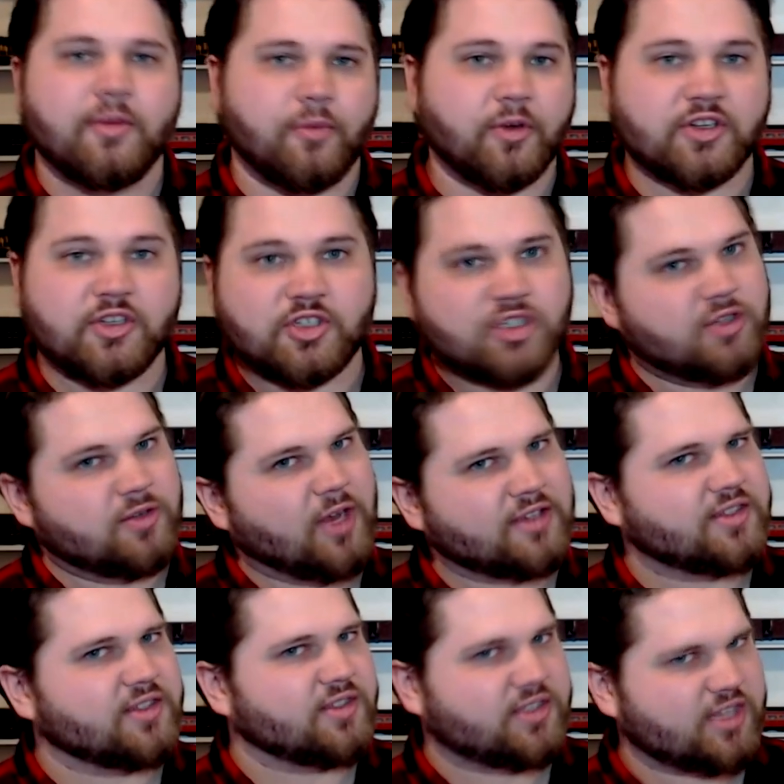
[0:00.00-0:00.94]
which
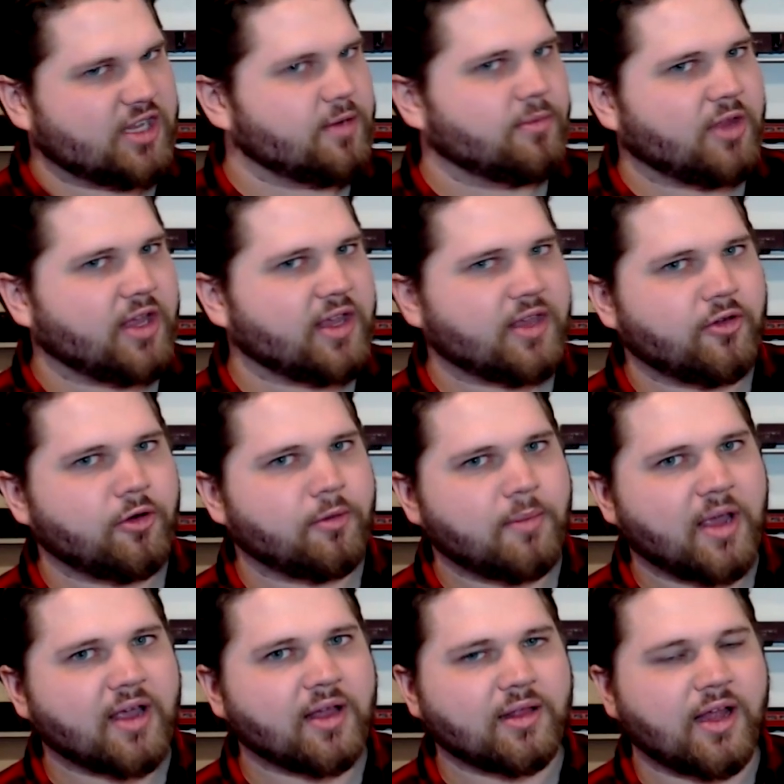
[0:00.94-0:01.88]
doesn't seem like it would
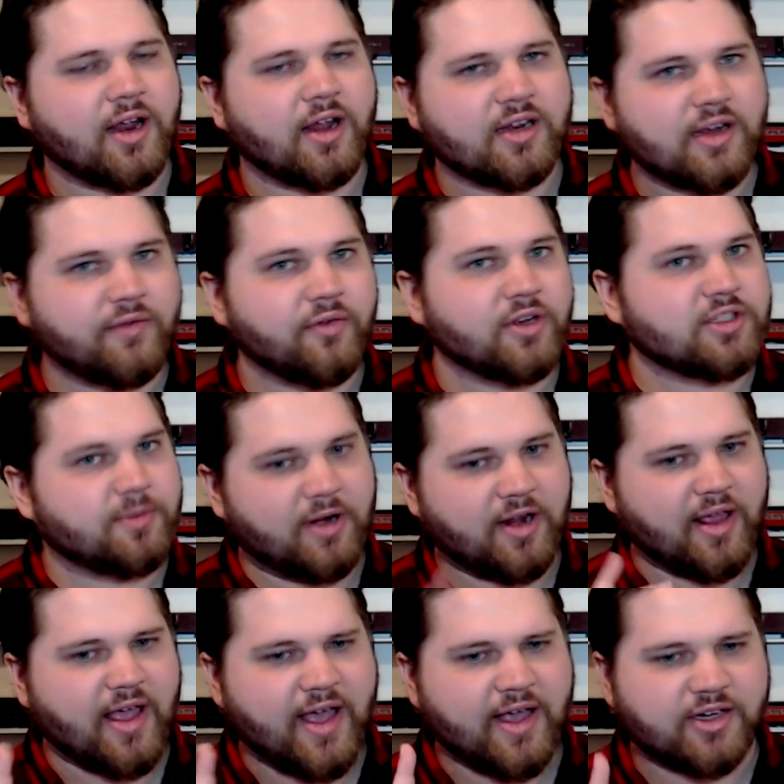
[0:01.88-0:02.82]
make a lot of difference, but
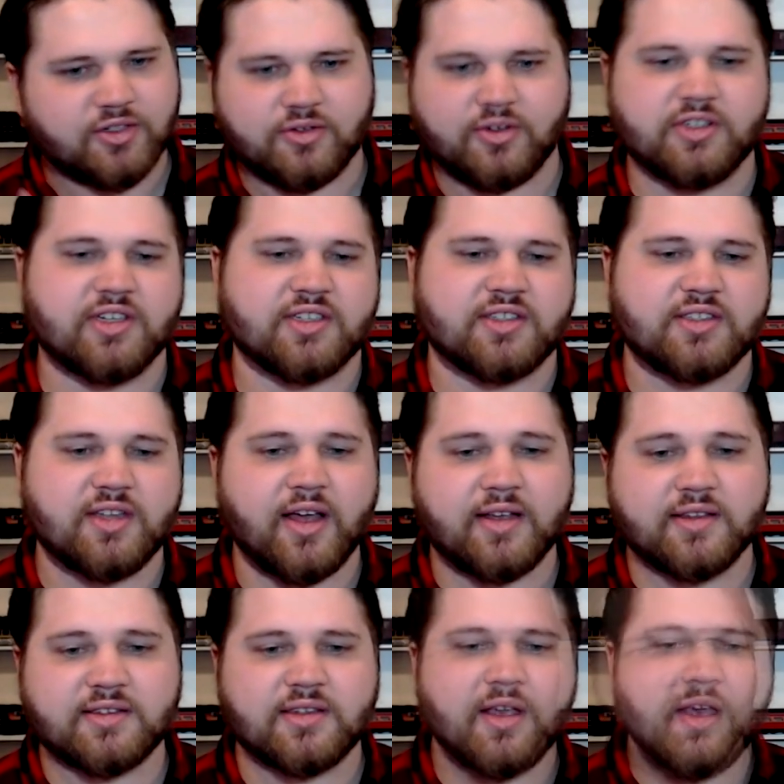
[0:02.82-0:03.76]
it actually just
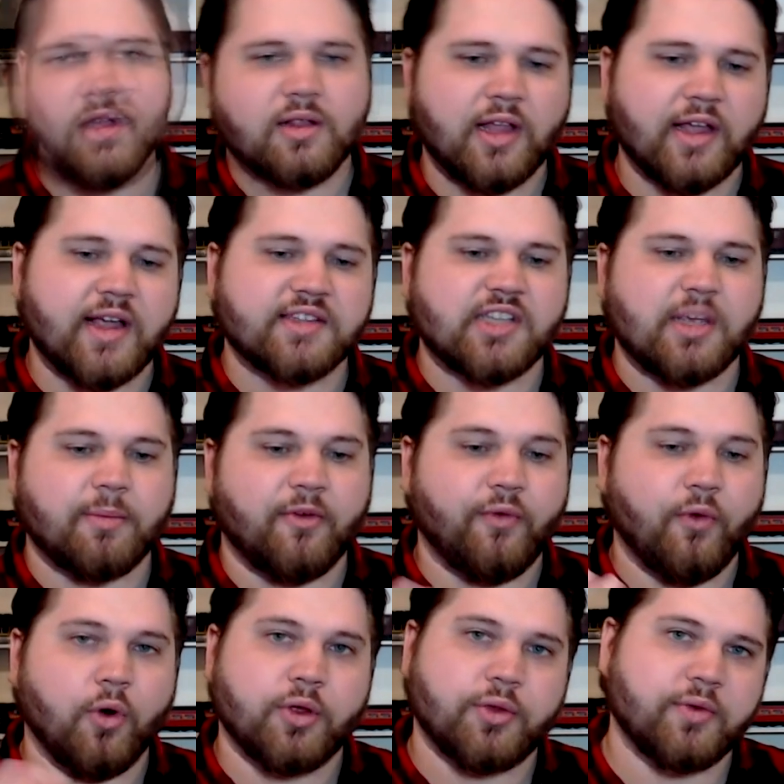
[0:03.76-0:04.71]
does. Like I said
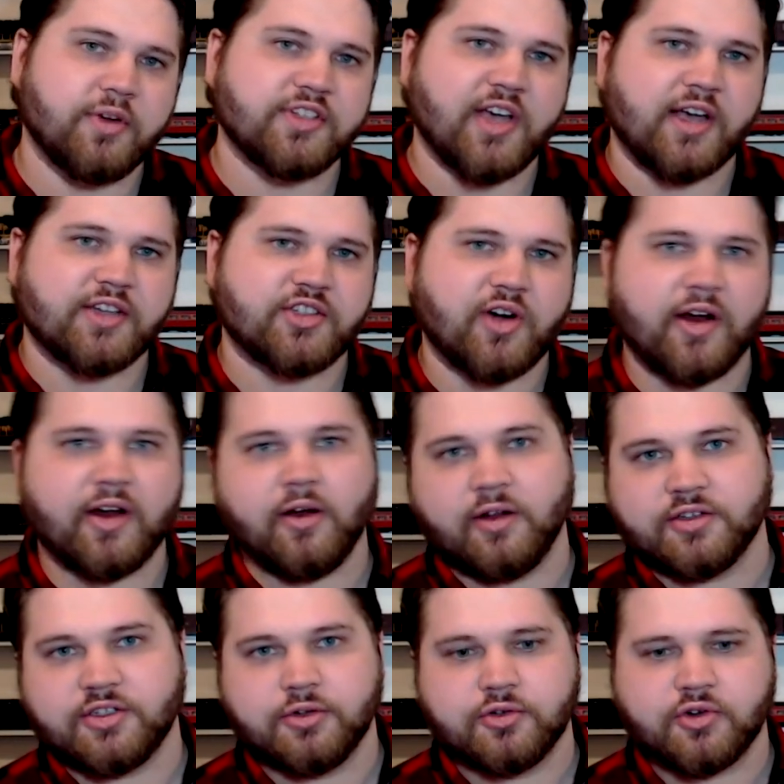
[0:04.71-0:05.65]
before, three Sky Striker
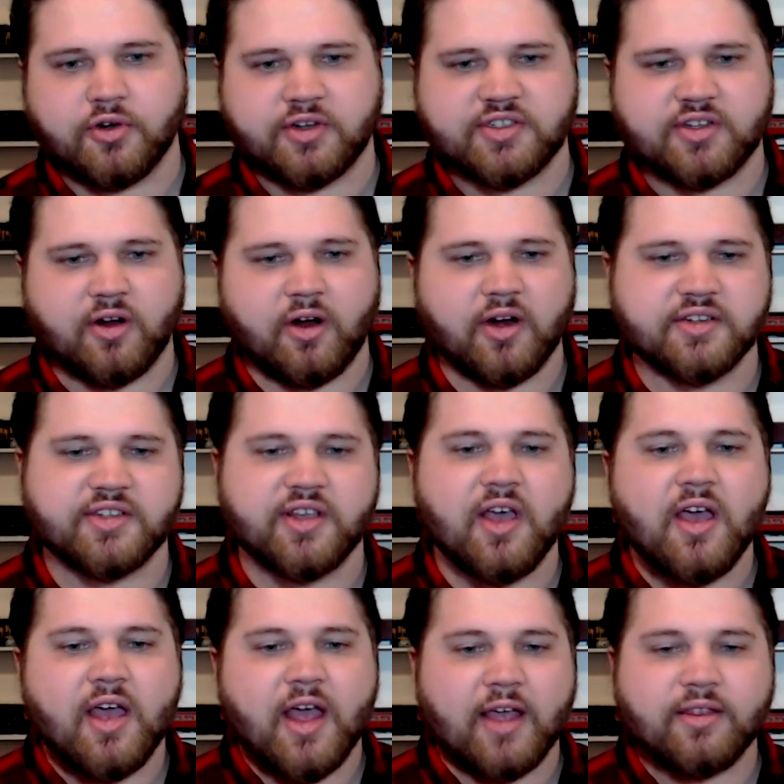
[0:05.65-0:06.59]
and two Trickstars.
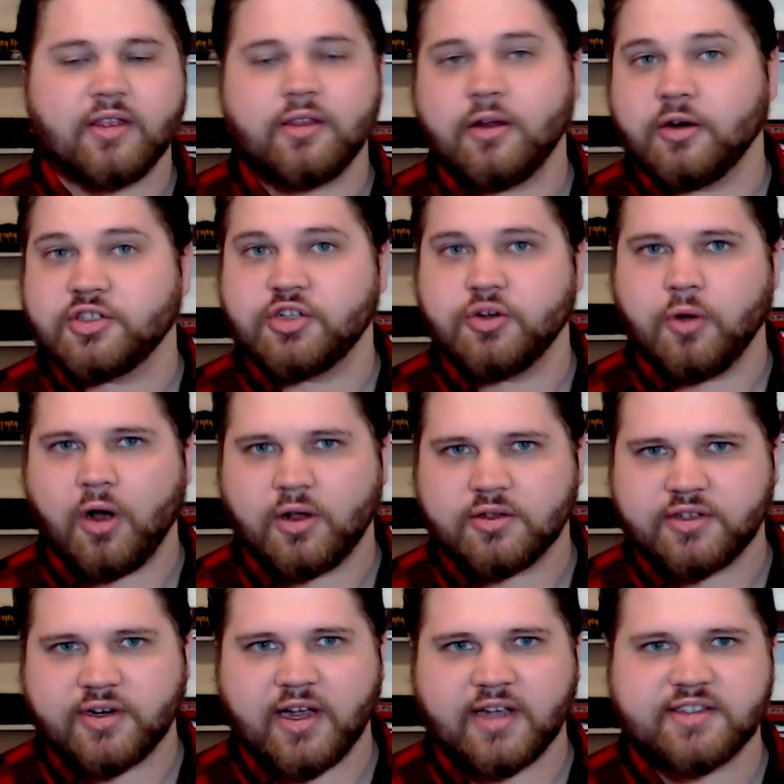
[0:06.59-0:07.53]
And then there are two
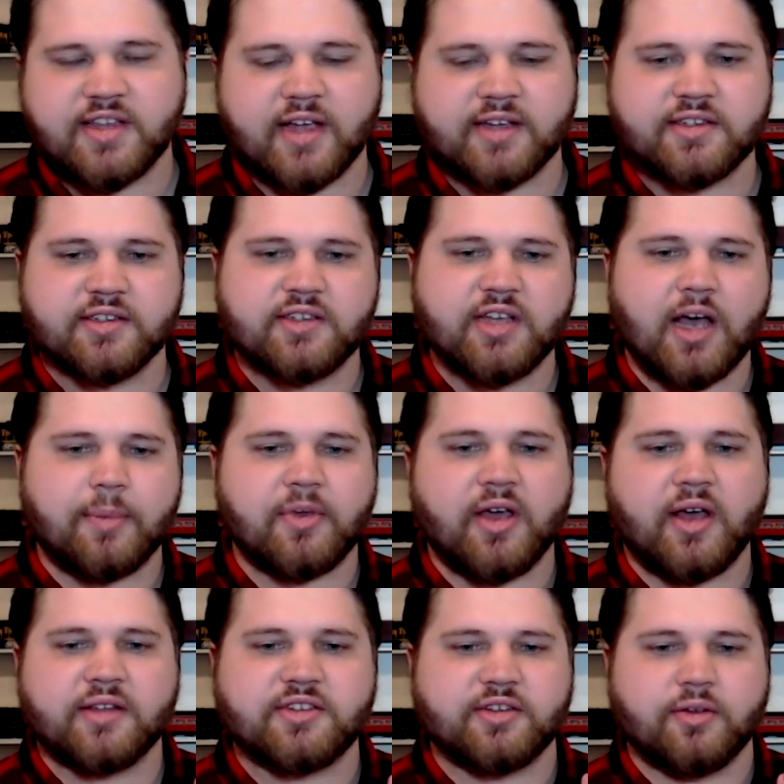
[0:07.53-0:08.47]
Altergeist decks in Top
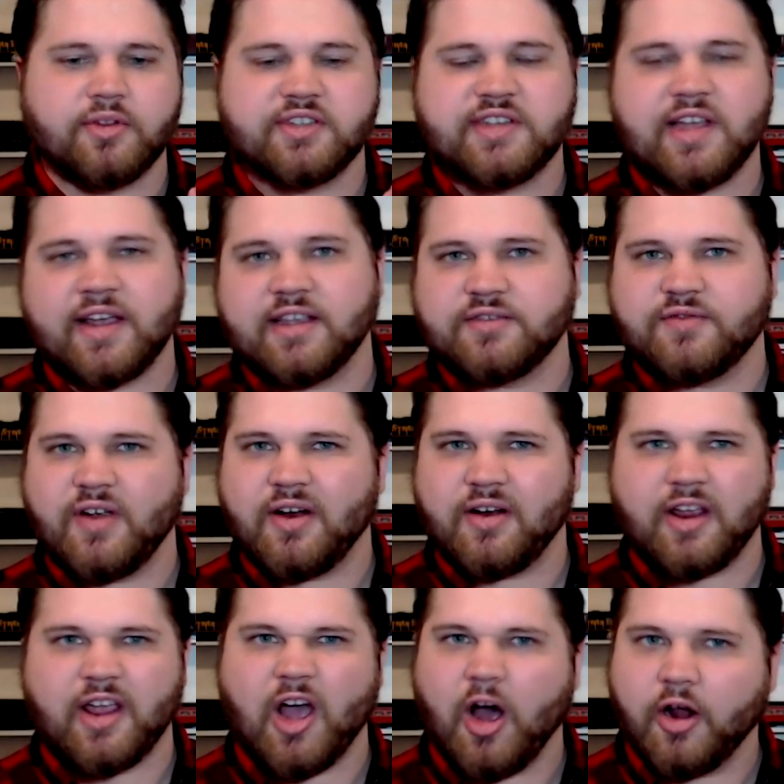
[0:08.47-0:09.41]
Cut, so this deck is
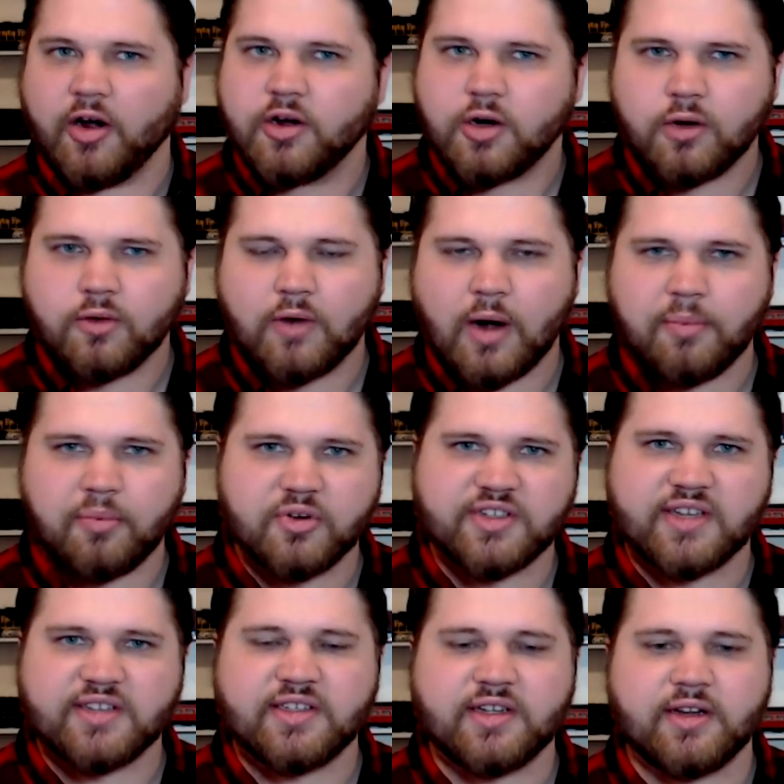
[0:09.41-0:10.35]
very
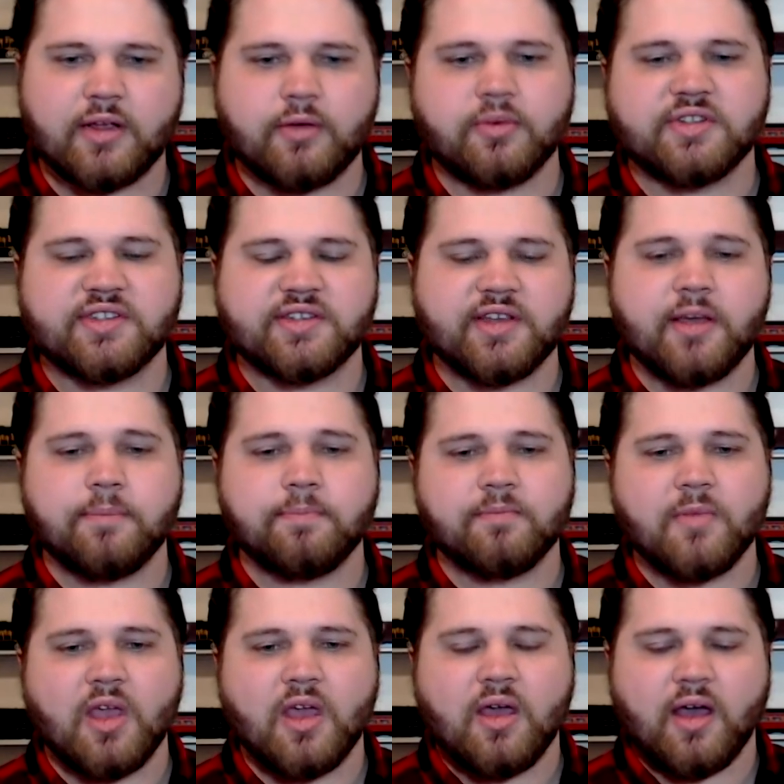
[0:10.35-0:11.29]
underrepresented, it would seem.